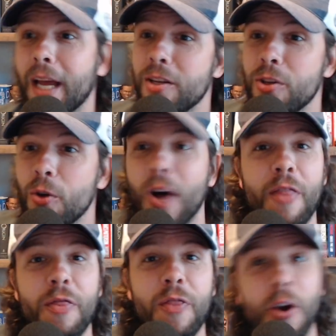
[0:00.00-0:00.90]
and you
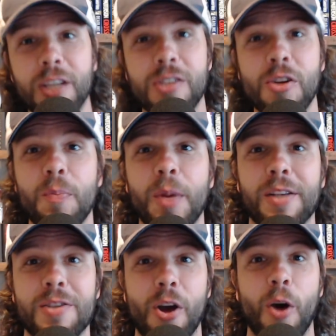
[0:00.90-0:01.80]
let thirty-two
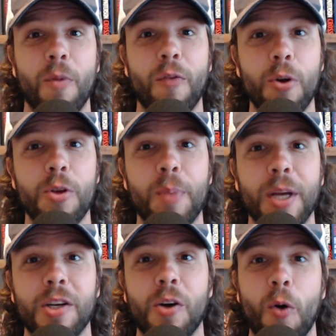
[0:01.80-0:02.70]
picks go before you
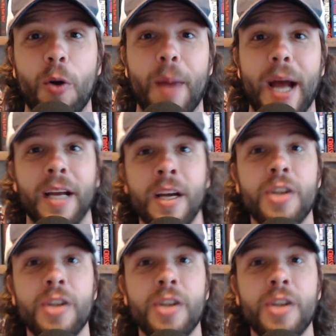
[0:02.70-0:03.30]
picked a quarterback.